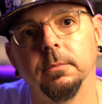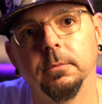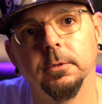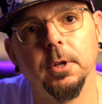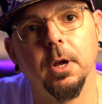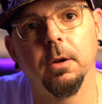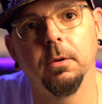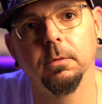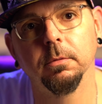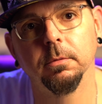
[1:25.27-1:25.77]

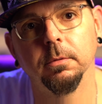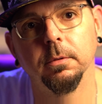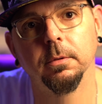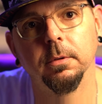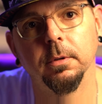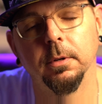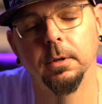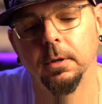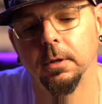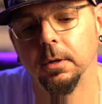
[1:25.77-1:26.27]
Don't.
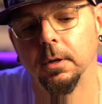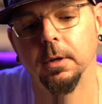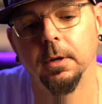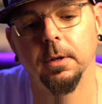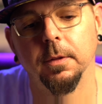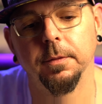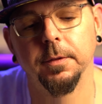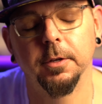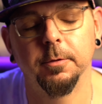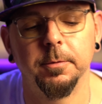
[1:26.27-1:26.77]

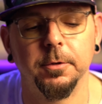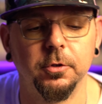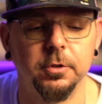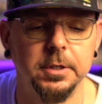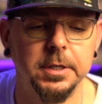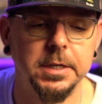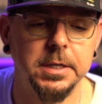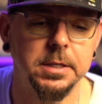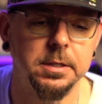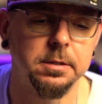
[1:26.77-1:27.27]
These
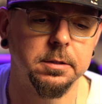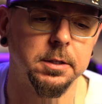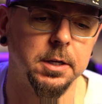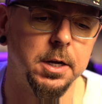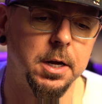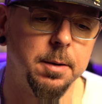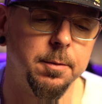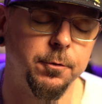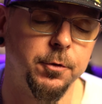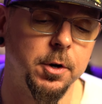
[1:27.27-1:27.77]
machines,
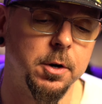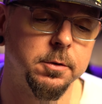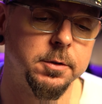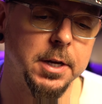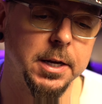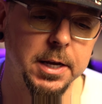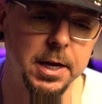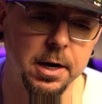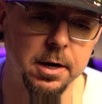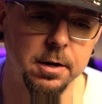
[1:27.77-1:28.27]
if you don't
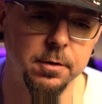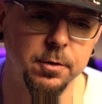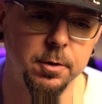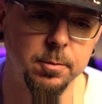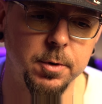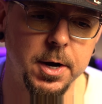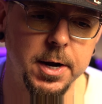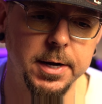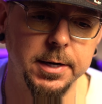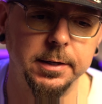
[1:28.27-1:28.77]
take care of
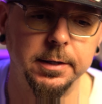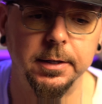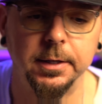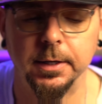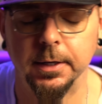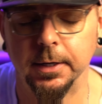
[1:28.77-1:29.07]
them right,